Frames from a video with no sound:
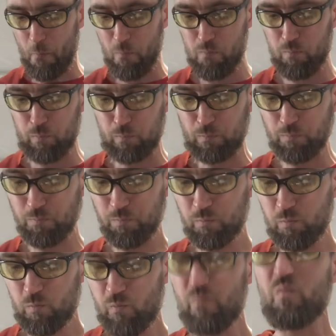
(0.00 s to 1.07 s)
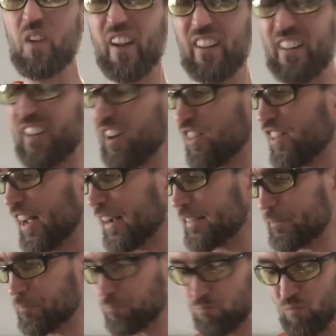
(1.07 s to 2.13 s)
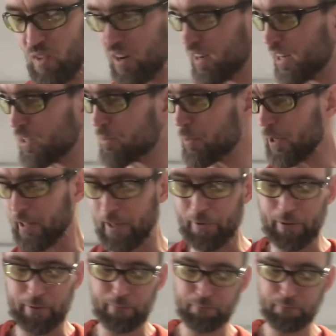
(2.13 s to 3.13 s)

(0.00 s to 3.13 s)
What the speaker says: A little thick, needs more liquid.